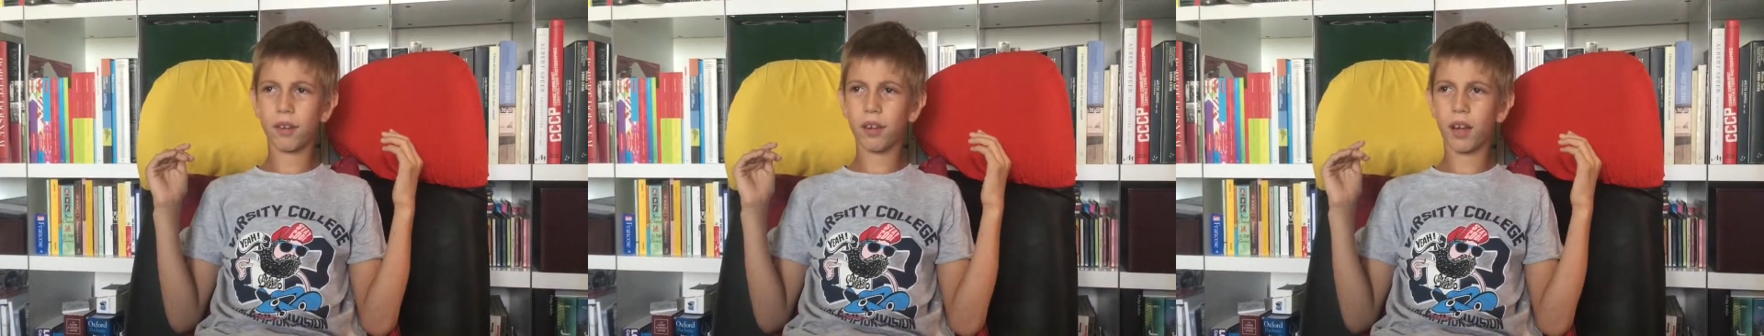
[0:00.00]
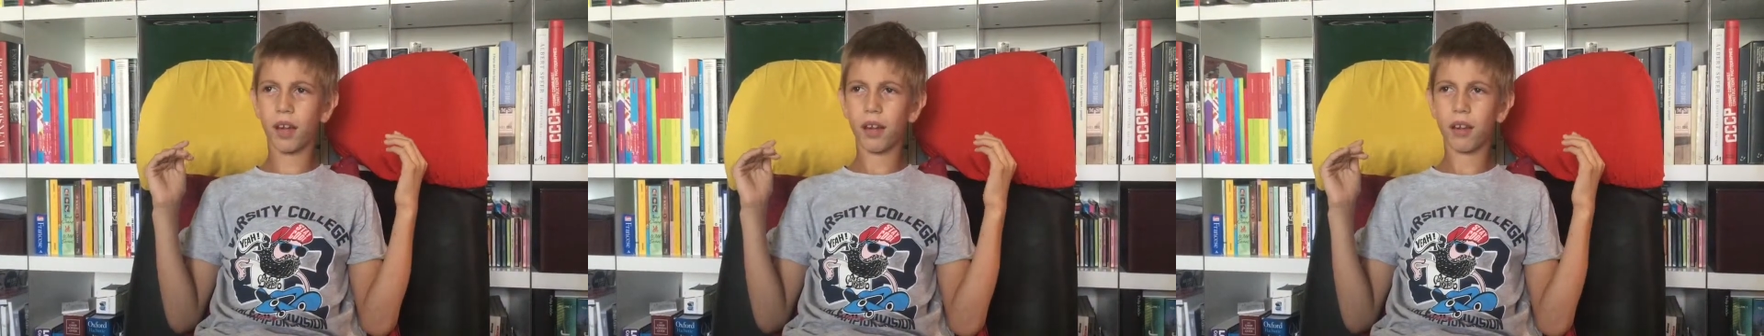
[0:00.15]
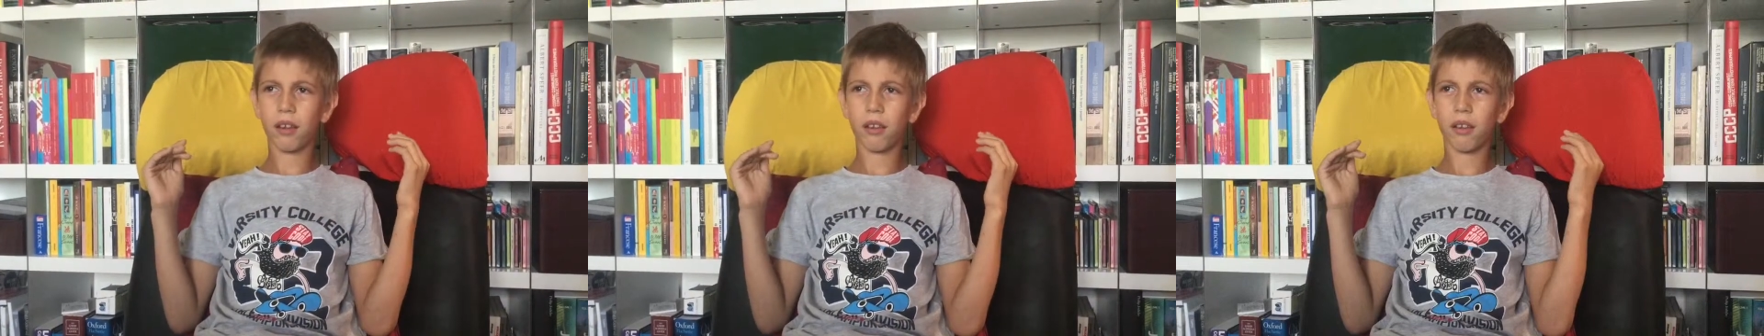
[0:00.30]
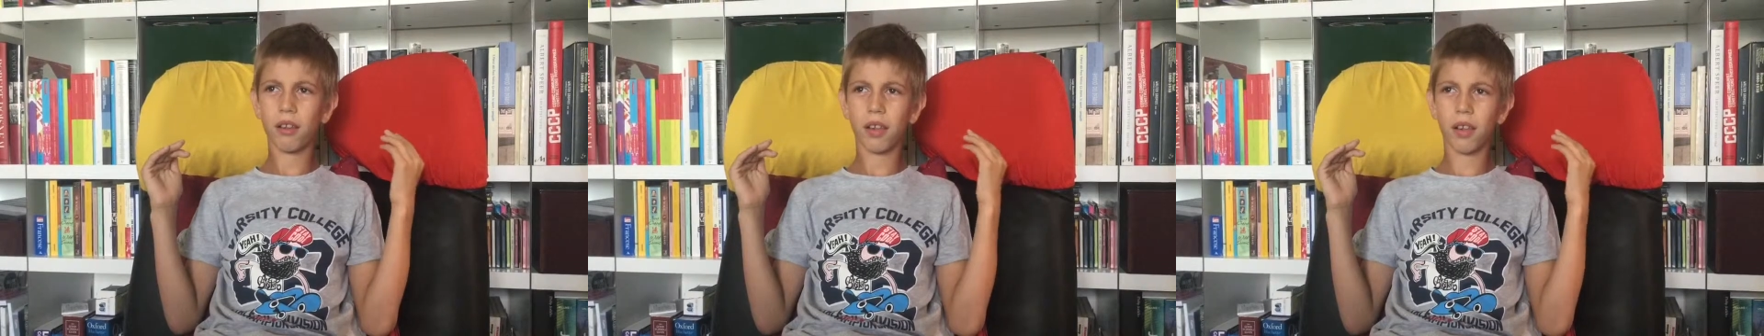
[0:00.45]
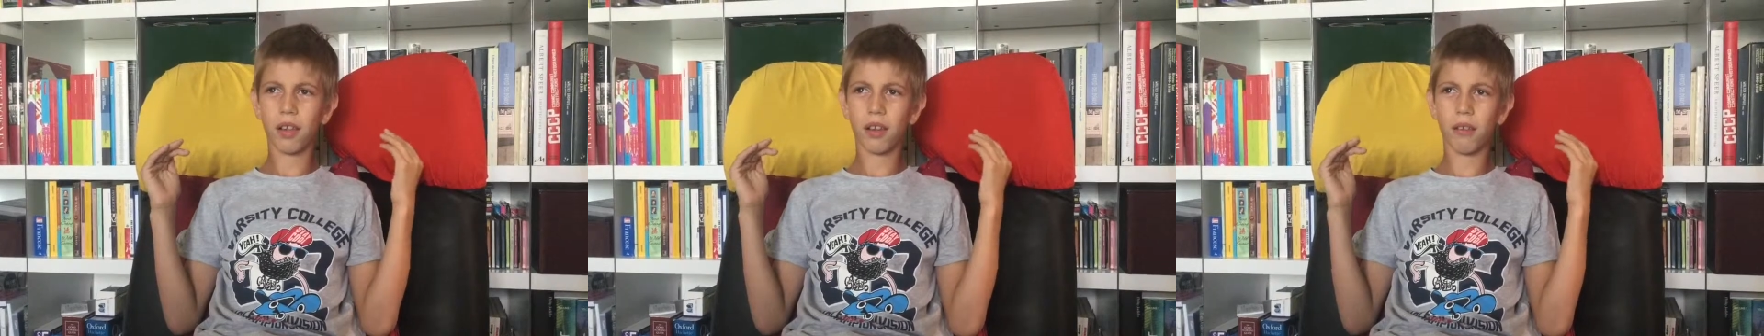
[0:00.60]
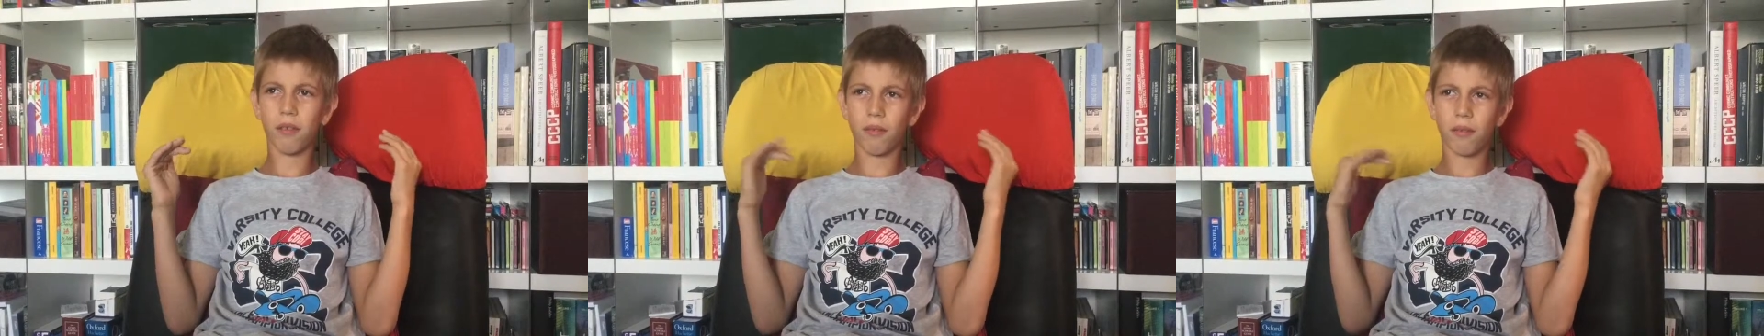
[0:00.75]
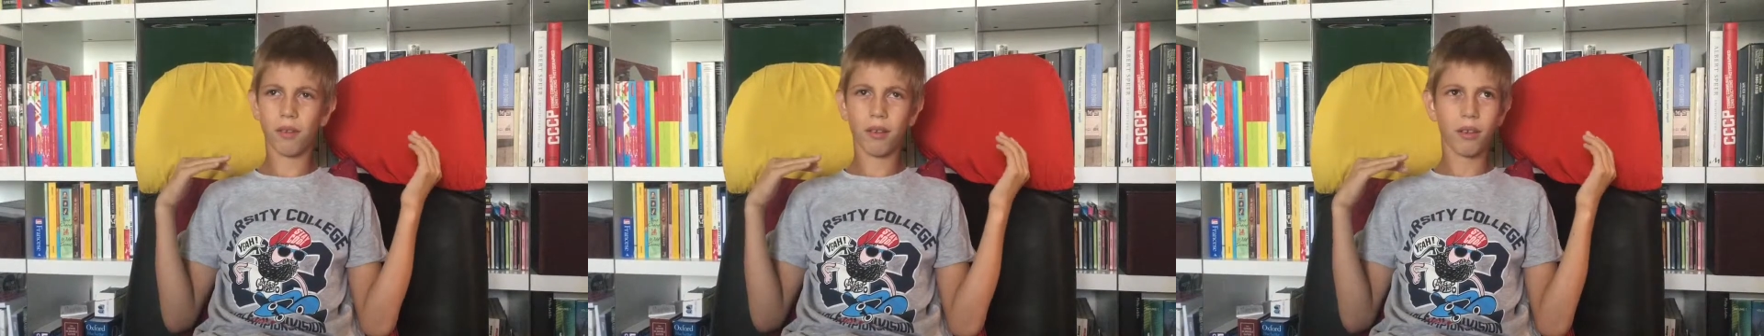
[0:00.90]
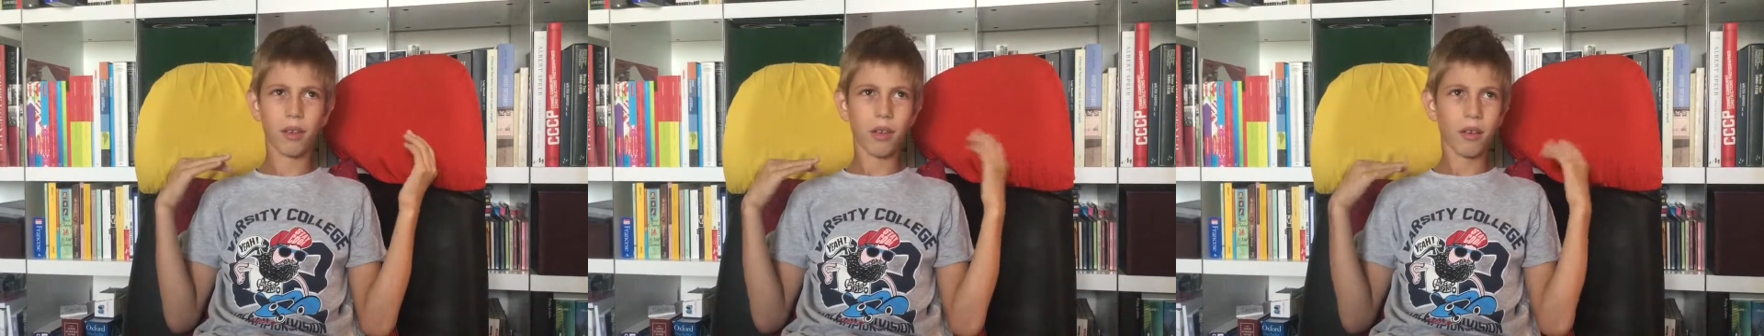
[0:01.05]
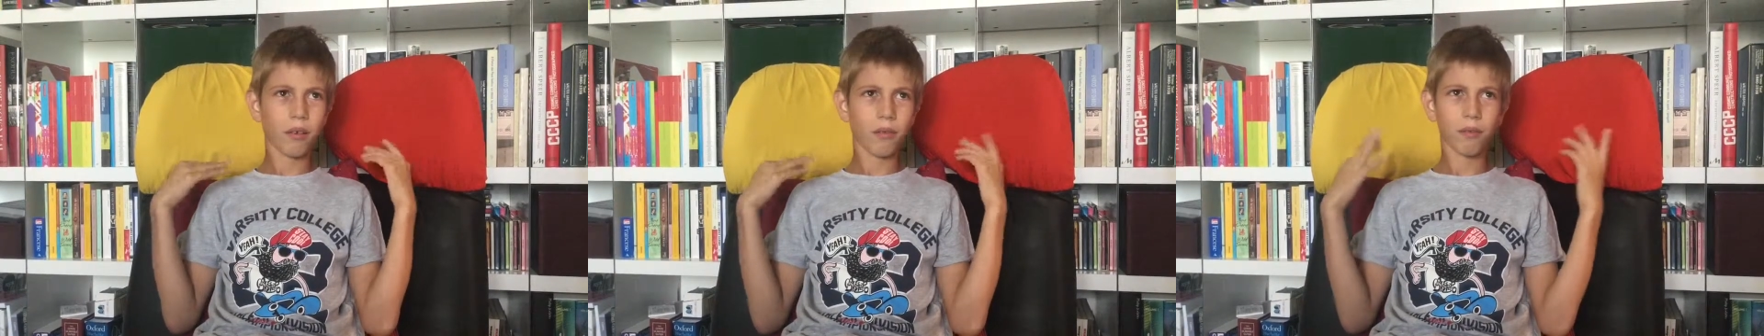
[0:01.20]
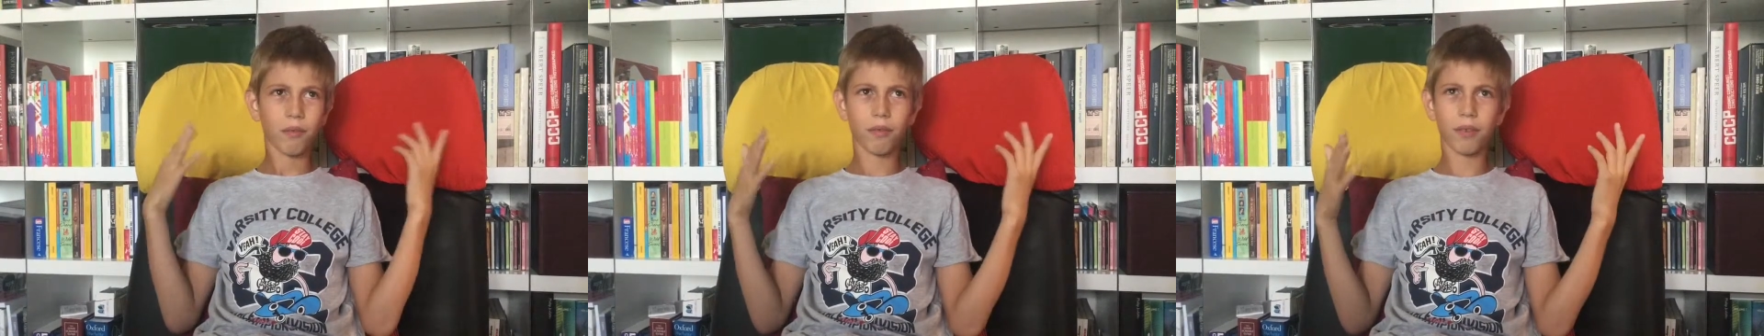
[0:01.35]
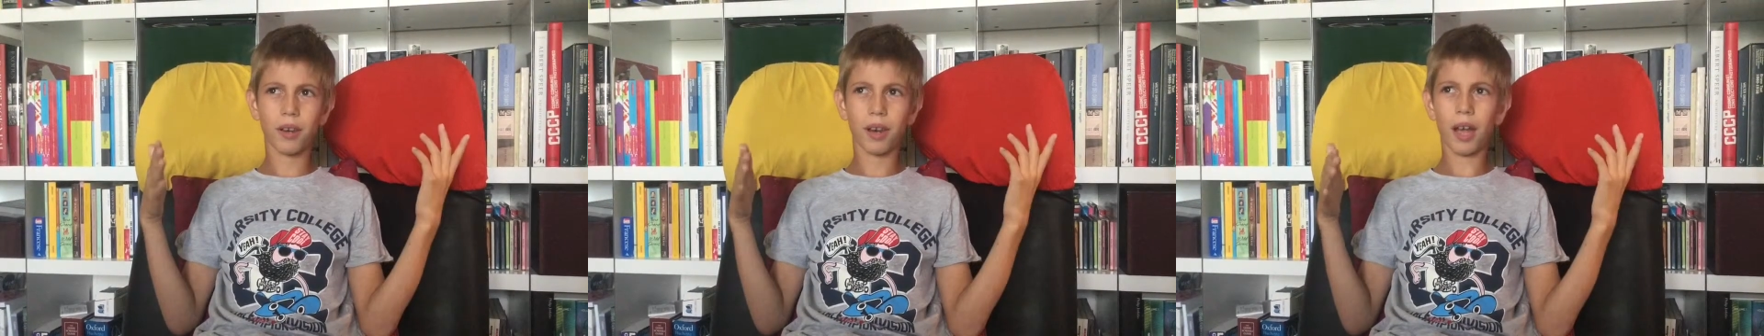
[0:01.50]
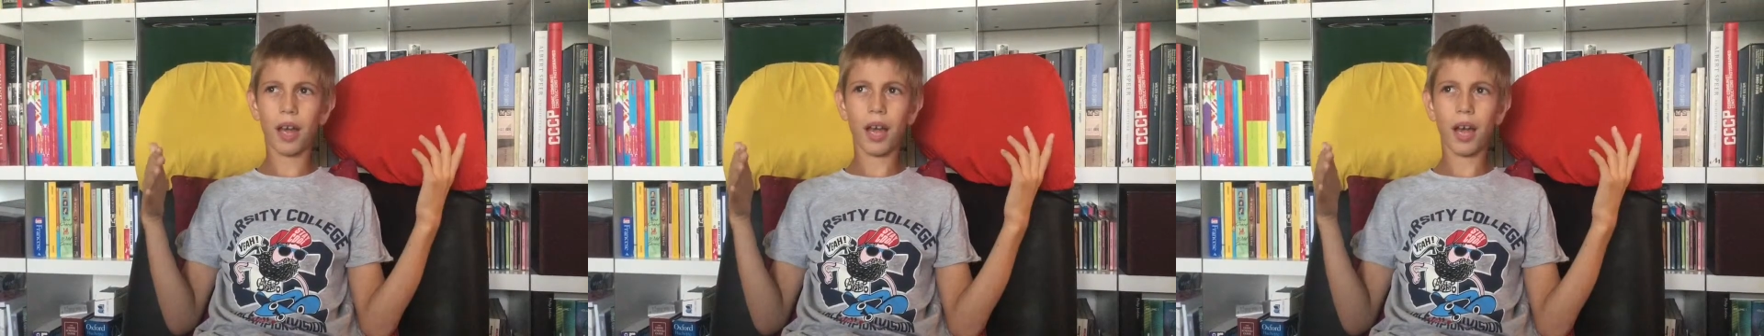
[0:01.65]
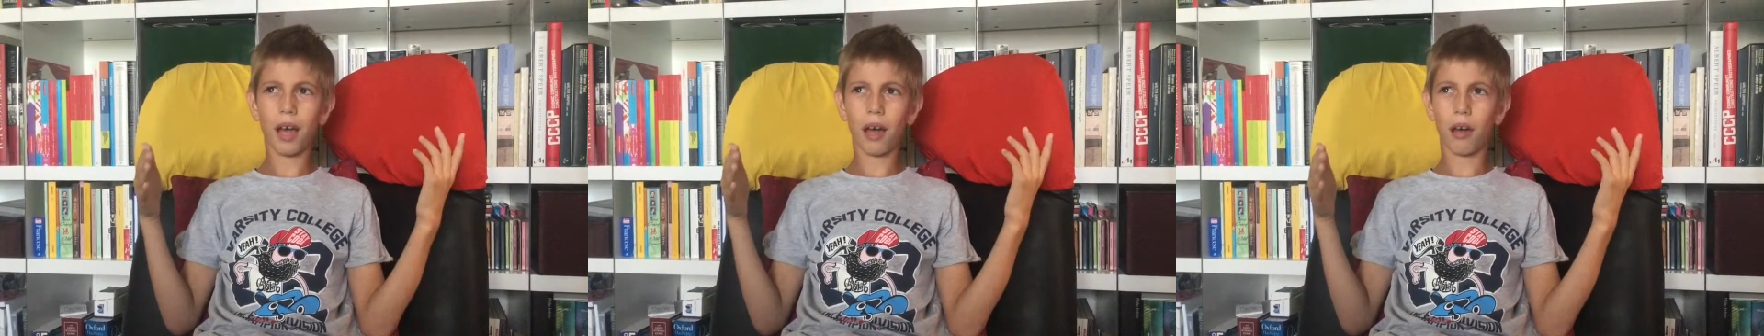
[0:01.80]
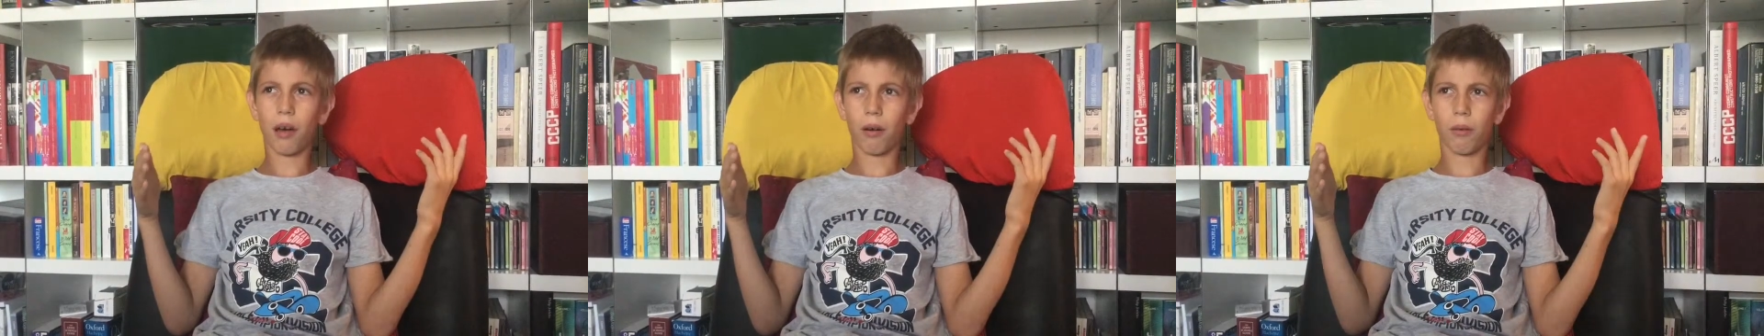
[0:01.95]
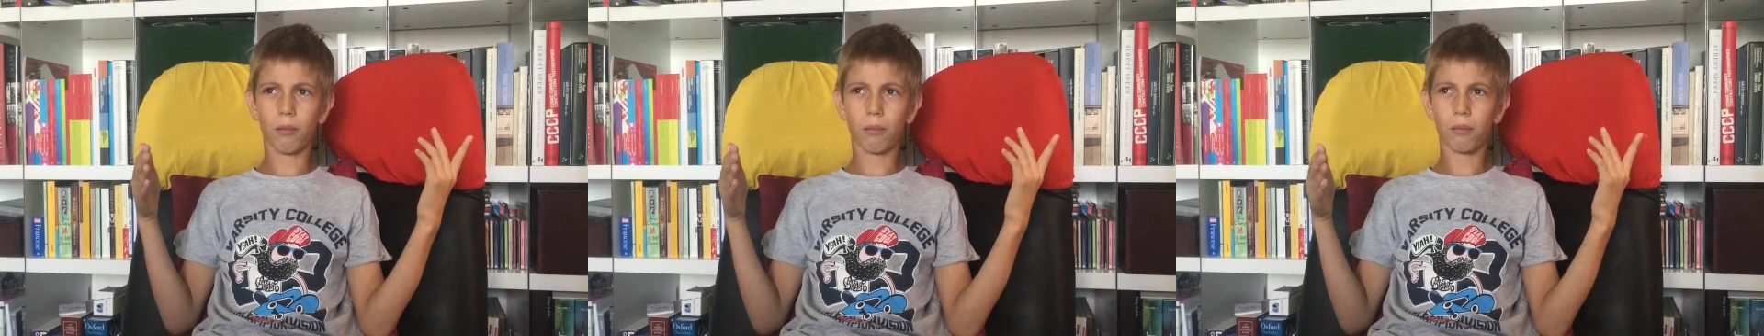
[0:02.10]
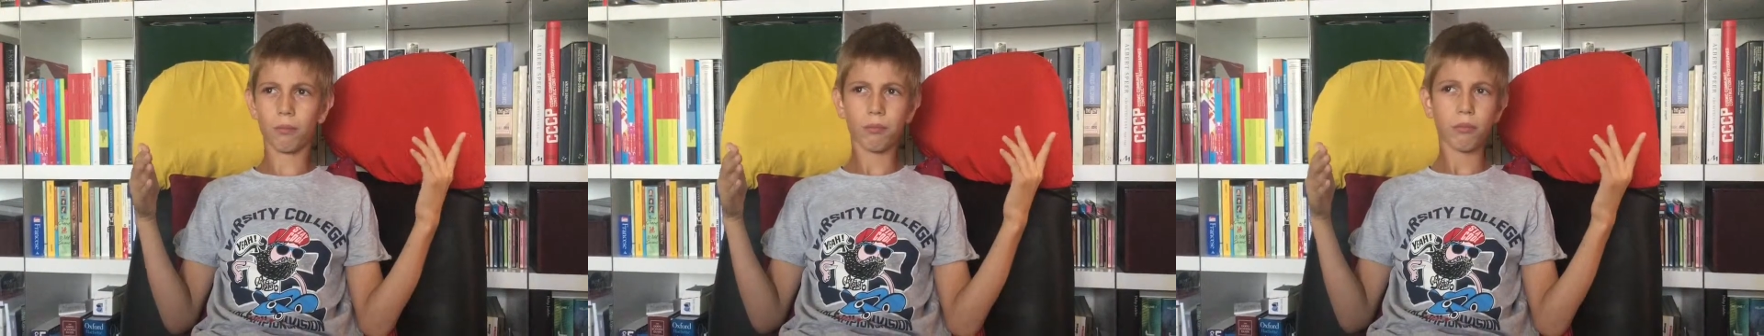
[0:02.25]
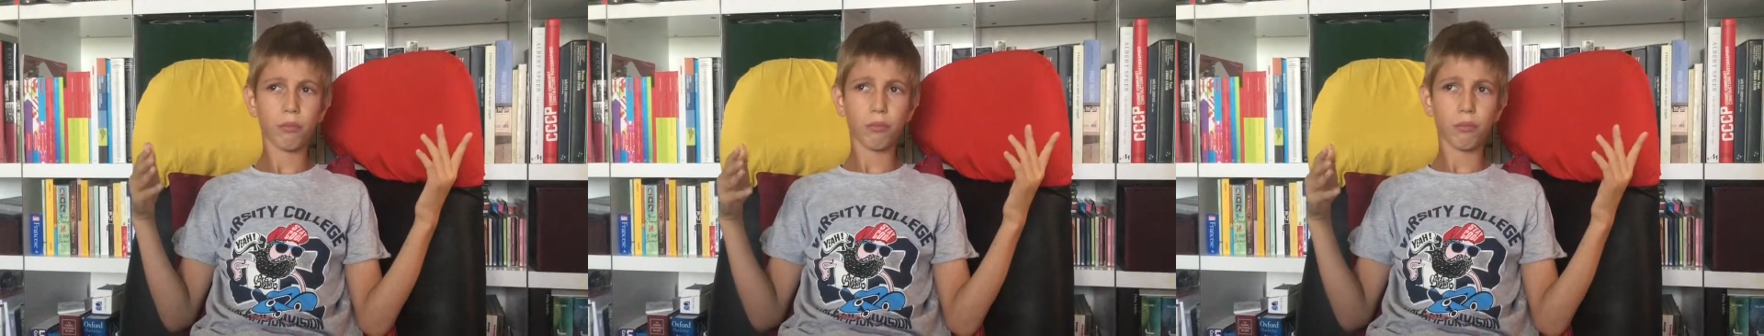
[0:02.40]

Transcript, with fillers: 19 for now